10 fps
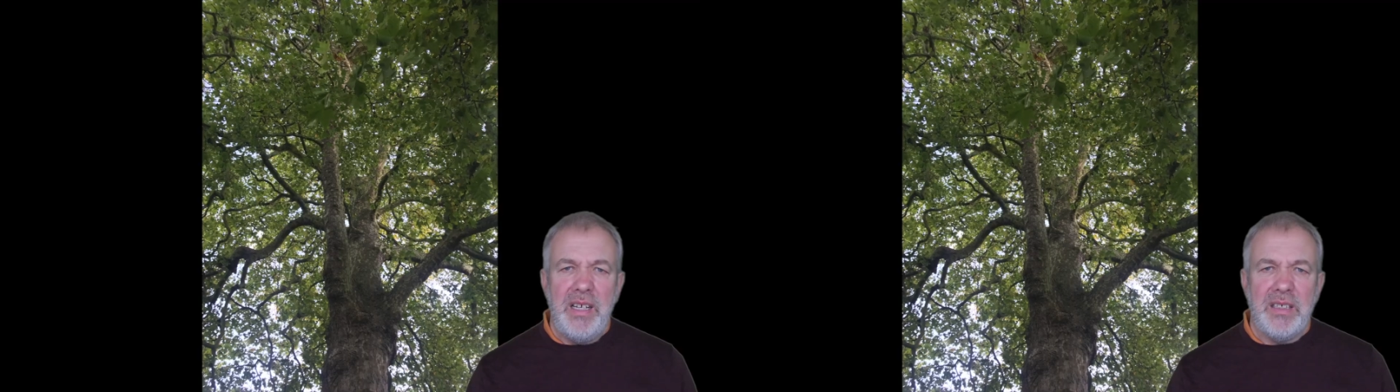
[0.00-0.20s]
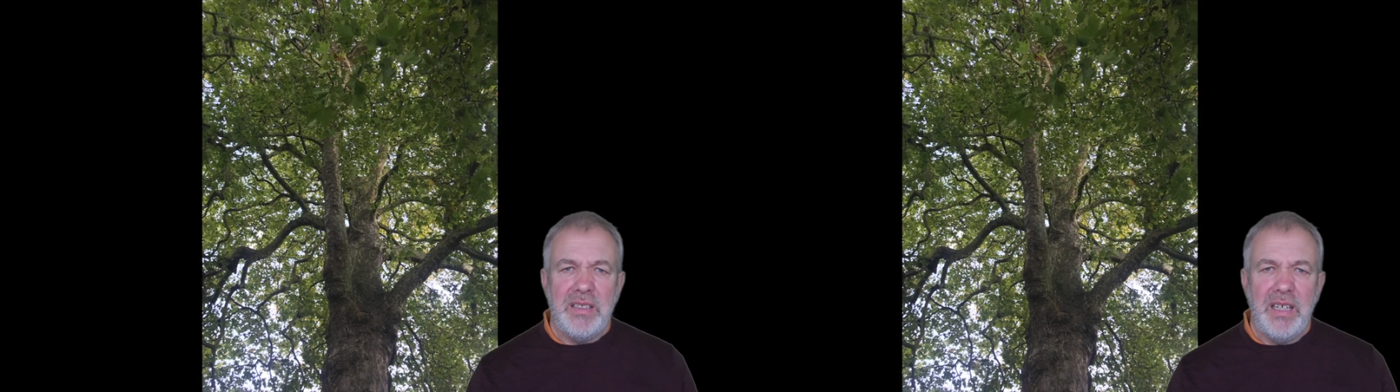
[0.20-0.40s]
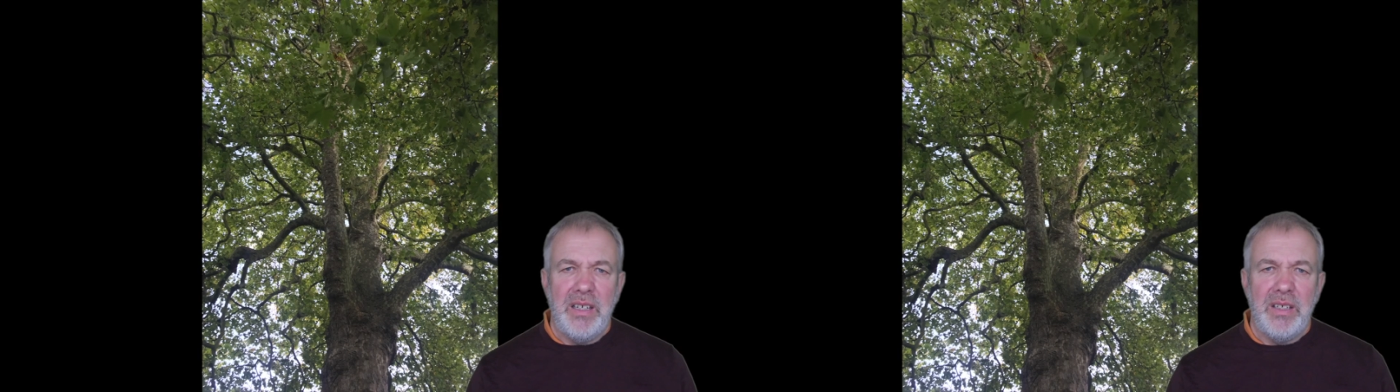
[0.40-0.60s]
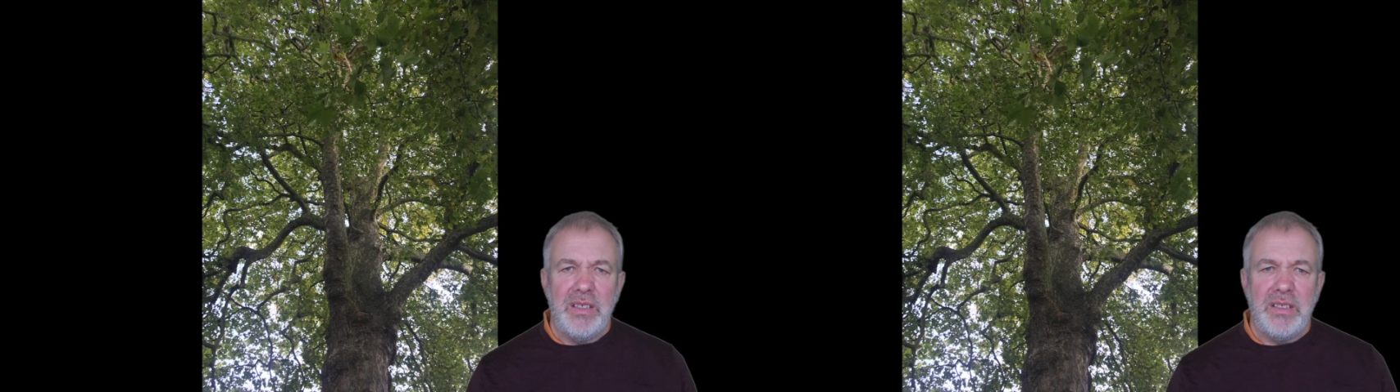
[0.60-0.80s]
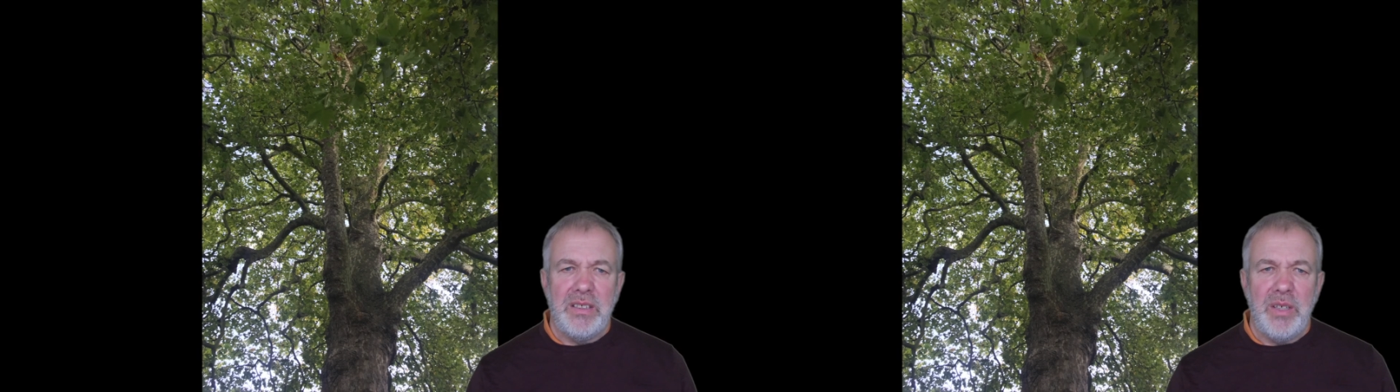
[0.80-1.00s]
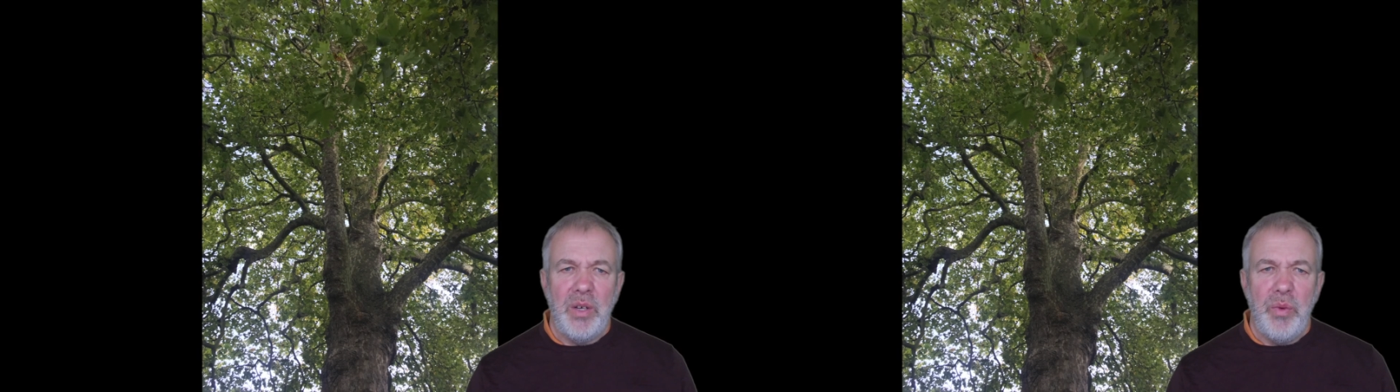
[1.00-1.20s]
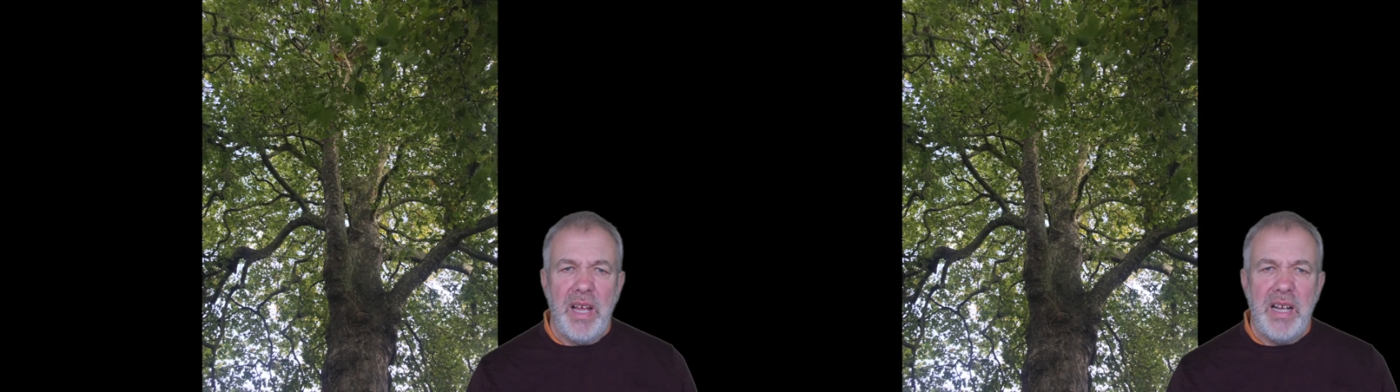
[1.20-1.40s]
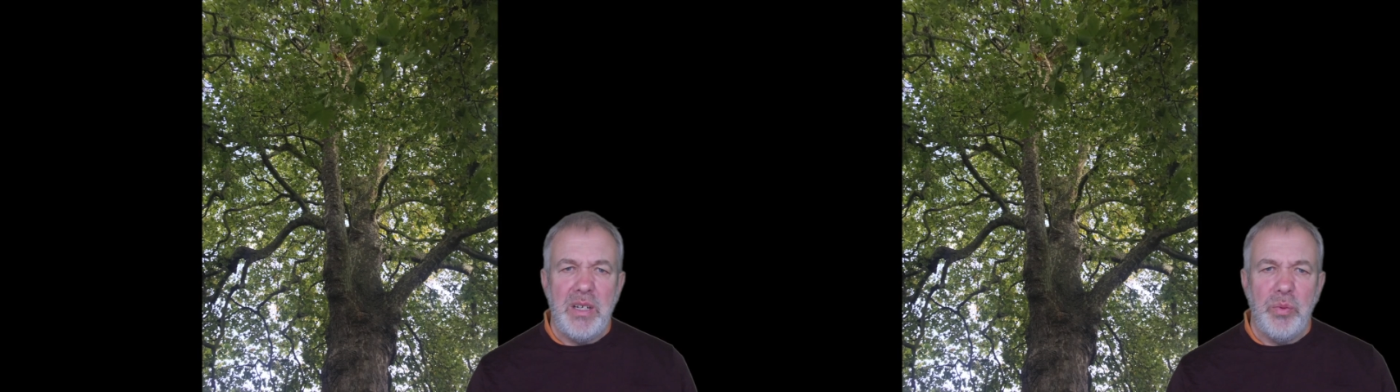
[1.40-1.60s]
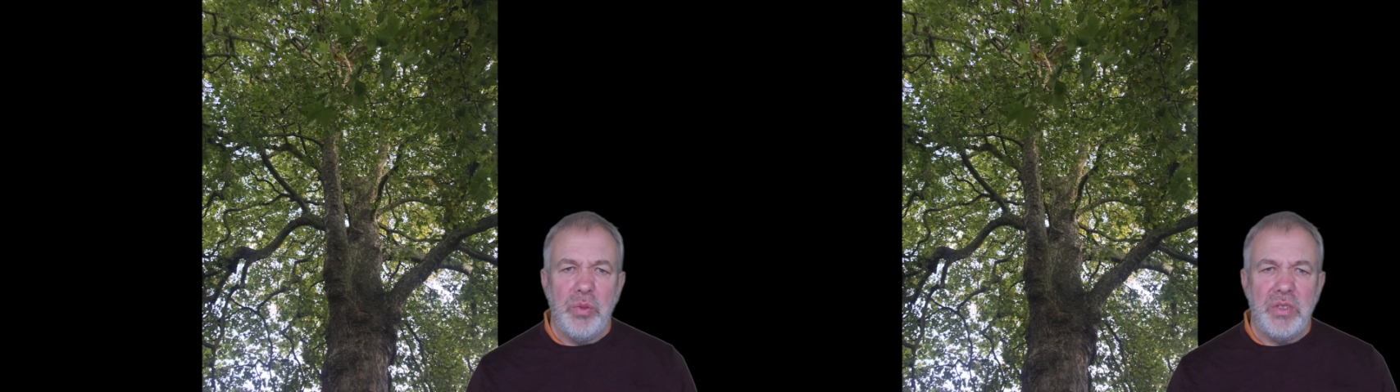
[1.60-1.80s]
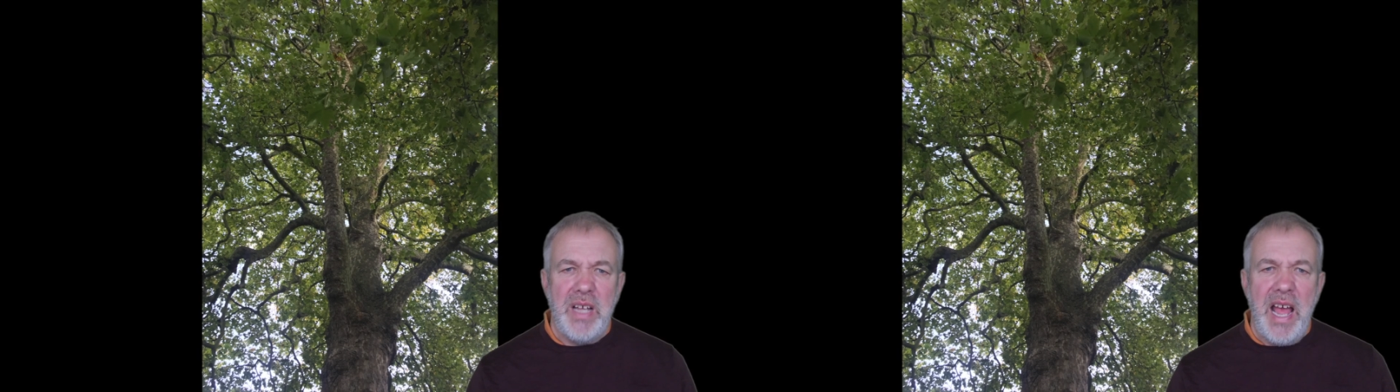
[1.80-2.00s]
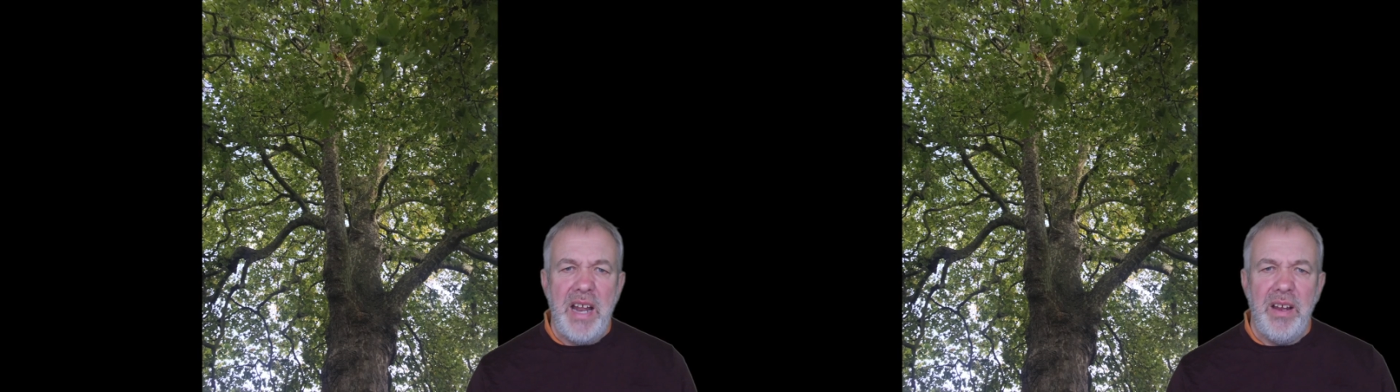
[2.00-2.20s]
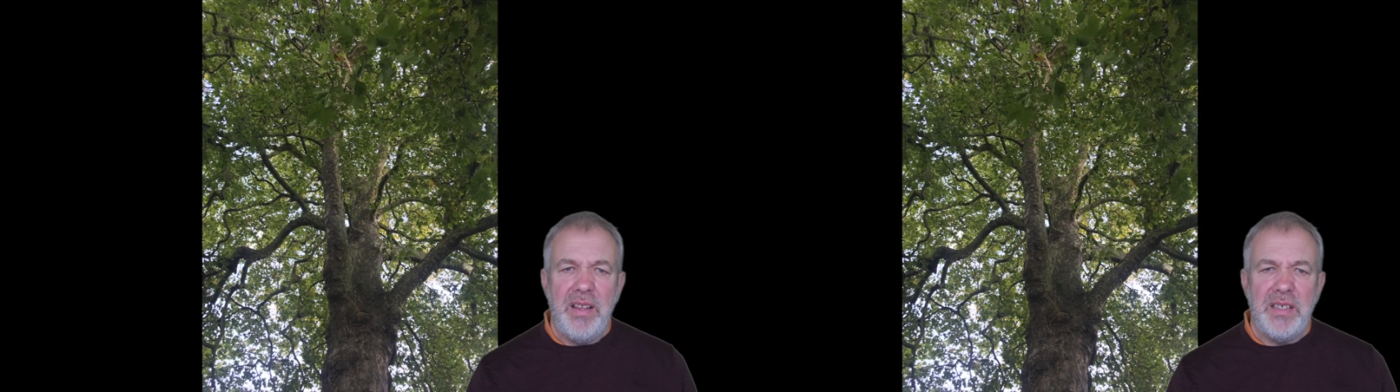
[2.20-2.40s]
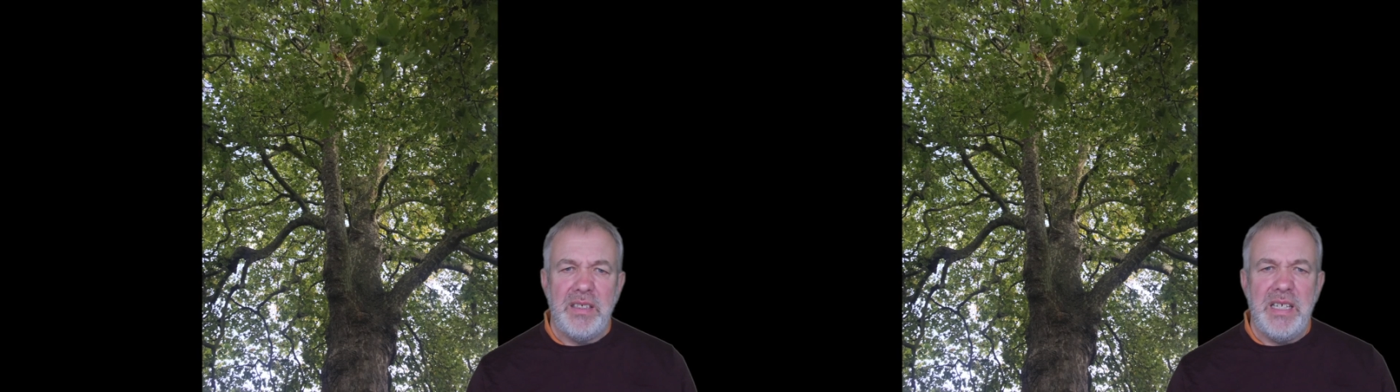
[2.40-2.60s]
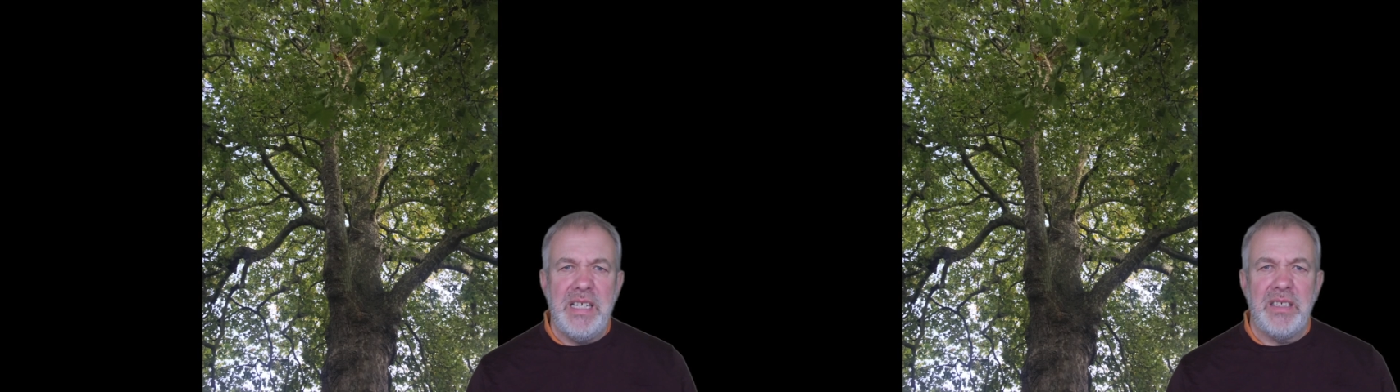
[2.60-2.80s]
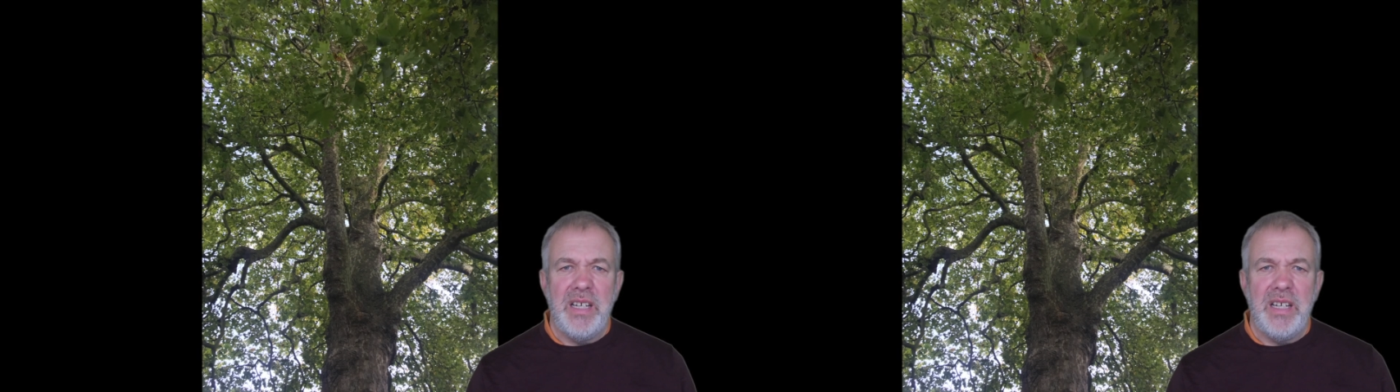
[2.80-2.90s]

cygnets. So we're getting towards the end of the season